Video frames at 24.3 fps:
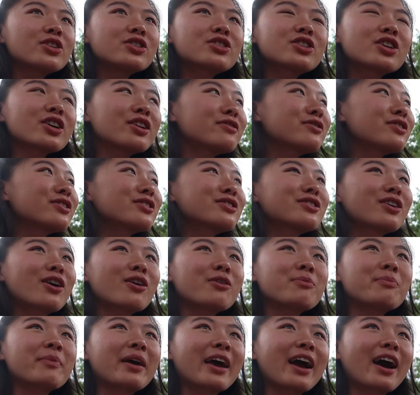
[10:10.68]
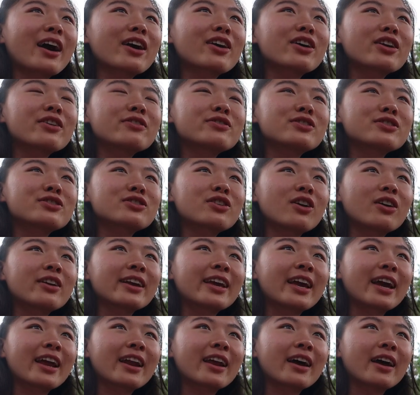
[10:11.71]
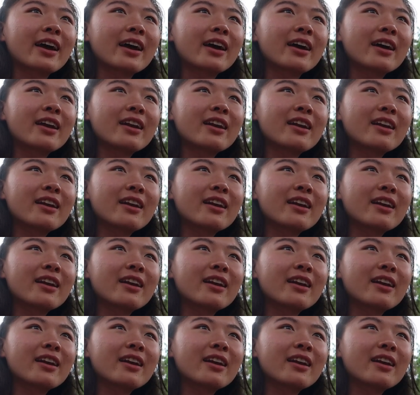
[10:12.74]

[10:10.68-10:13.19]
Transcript: You should have just told me. I could have just gone get it.